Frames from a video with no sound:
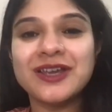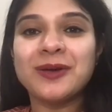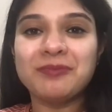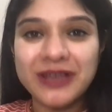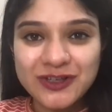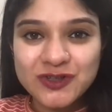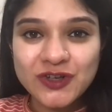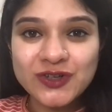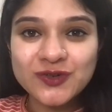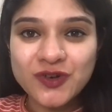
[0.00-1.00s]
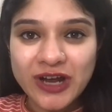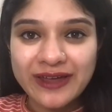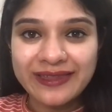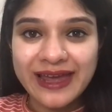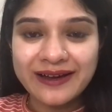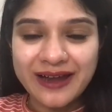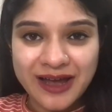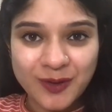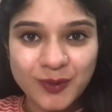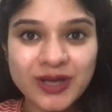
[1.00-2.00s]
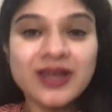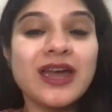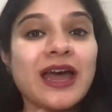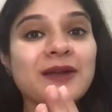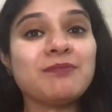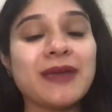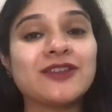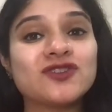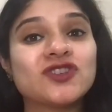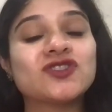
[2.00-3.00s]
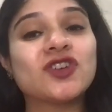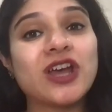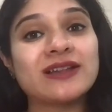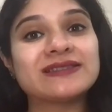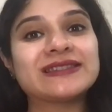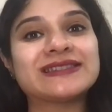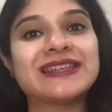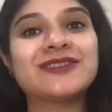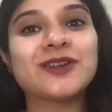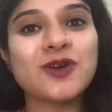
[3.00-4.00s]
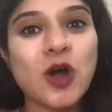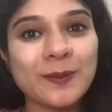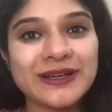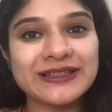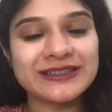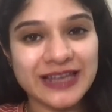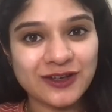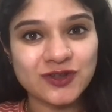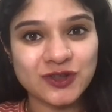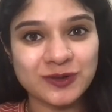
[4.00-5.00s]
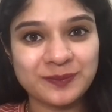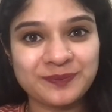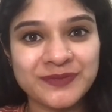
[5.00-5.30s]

Make sure you try that out and mention your answers in the comments section.